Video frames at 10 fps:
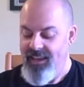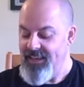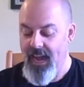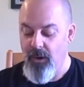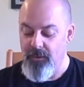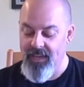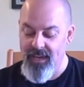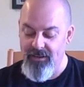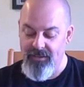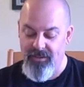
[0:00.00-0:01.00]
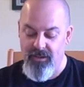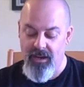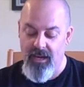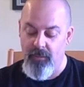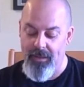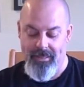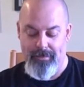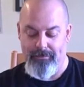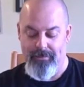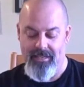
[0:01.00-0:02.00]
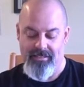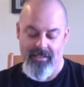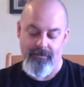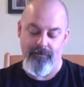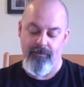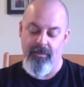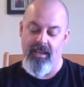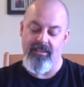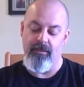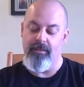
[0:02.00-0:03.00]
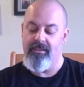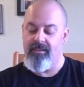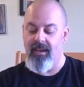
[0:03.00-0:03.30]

Yeah, only I don't even know how to win them, I said. And so Mrs.